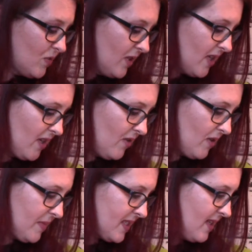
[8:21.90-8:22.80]
really cute. I'm
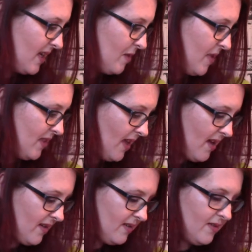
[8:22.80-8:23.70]
excited about
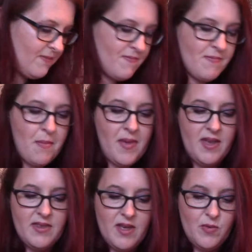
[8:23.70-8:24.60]
that.
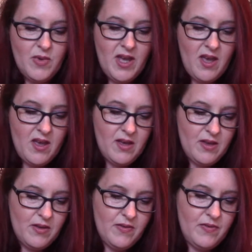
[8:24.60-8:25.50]
And then we
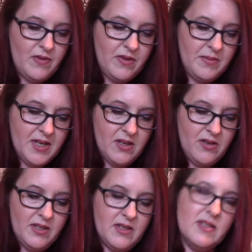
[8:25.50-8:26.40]
have, pull
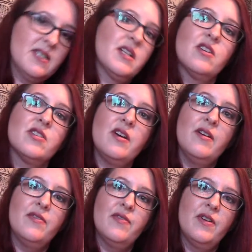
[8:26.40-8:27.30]
the stickers
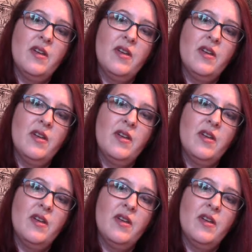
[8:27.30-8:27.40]
off,